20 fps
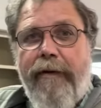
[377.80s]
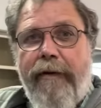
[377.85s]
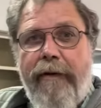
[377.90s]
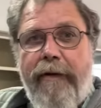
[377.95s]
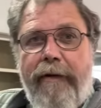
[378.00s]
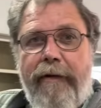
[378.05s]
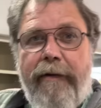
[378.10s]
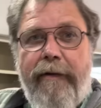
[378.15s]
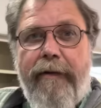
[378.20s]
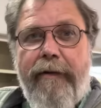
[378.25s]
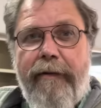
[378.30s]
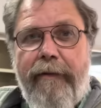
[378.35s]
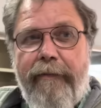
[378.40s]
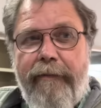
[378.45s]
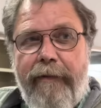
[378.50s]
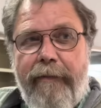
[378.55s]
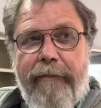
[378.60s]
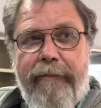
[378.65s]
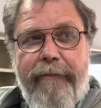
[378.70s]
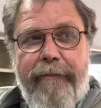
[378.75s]
on uh,
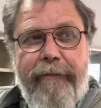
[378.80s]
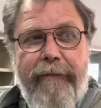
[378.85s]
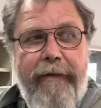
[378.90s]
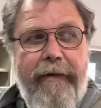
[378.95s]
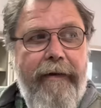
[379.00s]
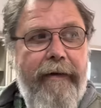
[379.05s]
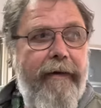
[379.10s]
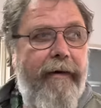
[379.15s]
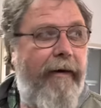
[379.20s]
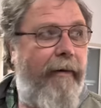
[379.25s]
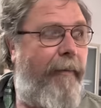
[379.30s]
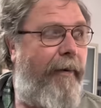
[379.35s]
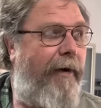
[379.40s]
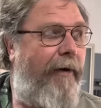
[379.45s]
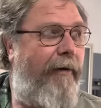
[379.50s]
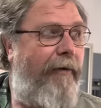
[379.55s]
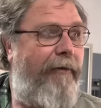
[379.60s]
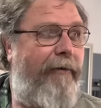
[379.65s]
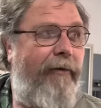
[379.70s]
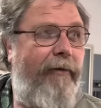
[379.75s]
our
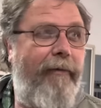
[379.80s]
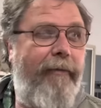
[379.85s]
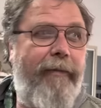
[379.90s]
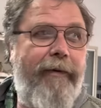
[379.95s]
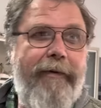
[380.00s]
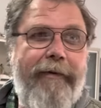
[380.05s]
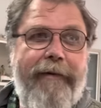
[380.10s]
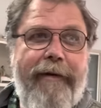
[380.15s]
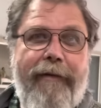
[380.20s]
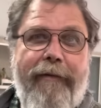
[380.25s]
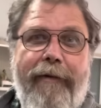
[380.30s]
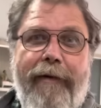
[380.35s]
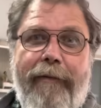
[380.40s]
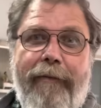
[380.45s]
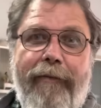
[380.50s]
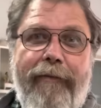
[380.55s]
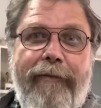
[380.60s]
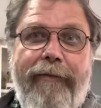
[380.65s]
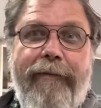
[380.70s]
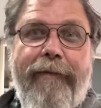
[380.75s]
parents' old burnt out
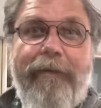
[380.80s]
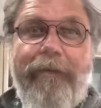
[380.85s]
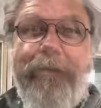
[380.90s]
house.